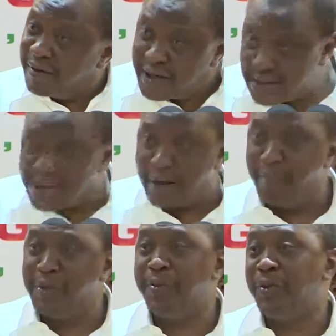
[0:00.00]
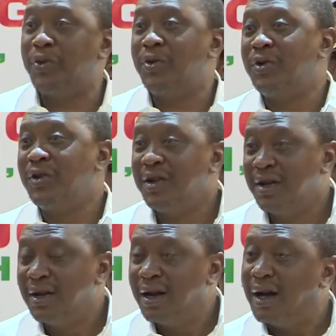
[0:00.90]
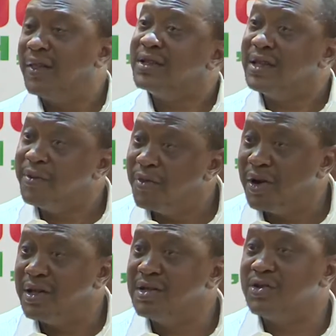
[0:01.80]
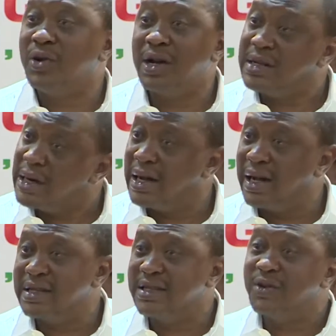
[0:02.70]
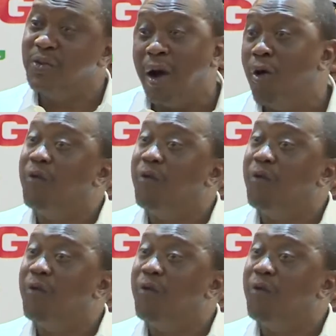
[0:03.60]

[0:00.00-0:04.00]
very same people are the same ones who are telling us that we are